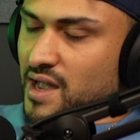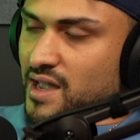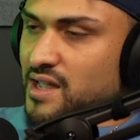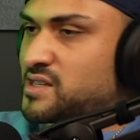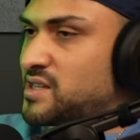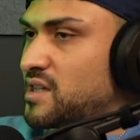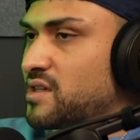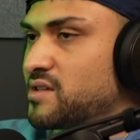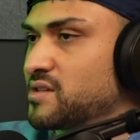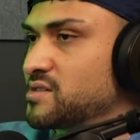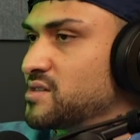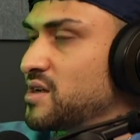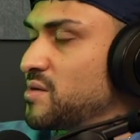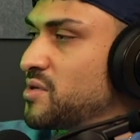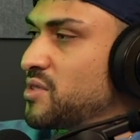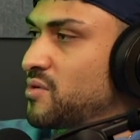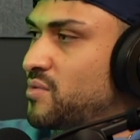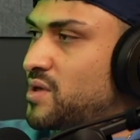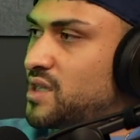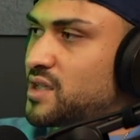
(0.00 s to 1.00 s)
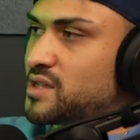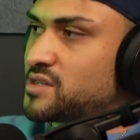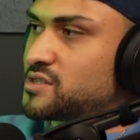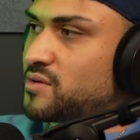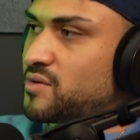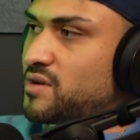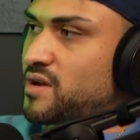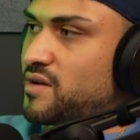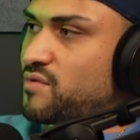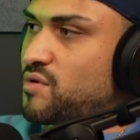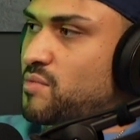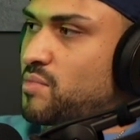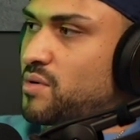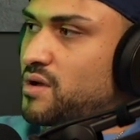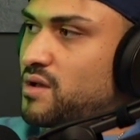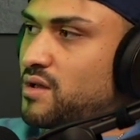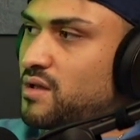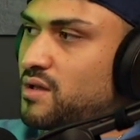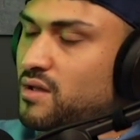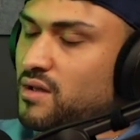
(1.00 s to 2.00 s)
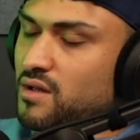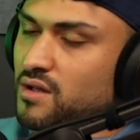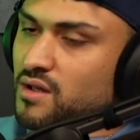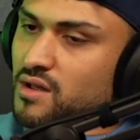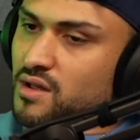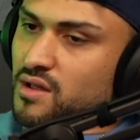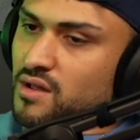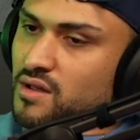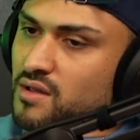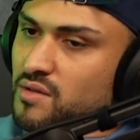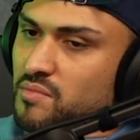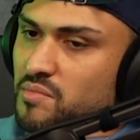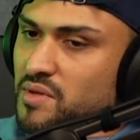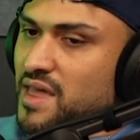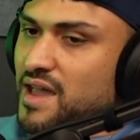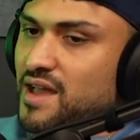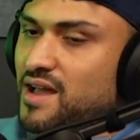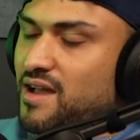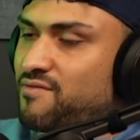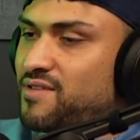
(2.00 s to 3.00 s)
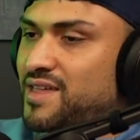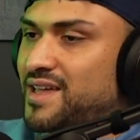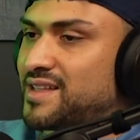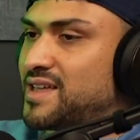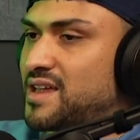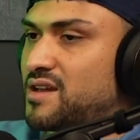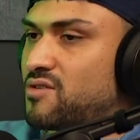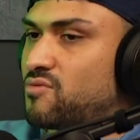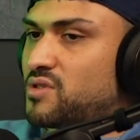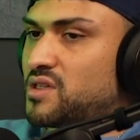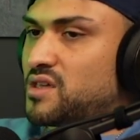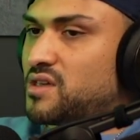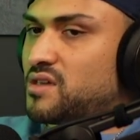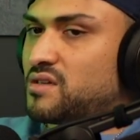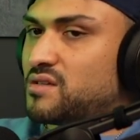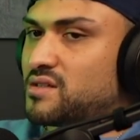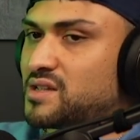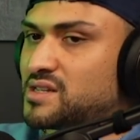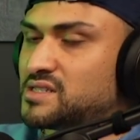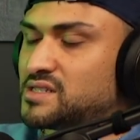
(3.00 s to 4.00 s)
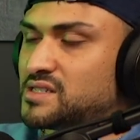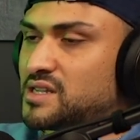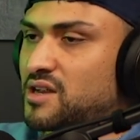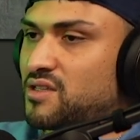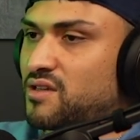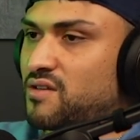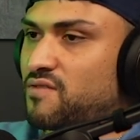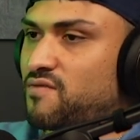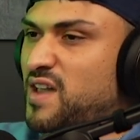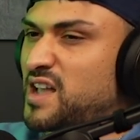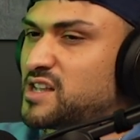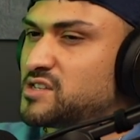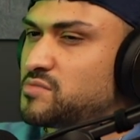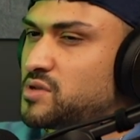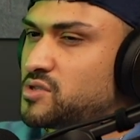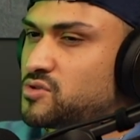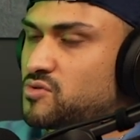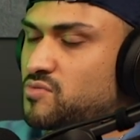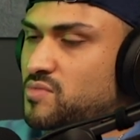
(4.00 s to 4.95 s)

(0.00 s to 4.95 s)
guess I saw him on the weekends or whatever, but I feel like that didn't really necessarily phase me too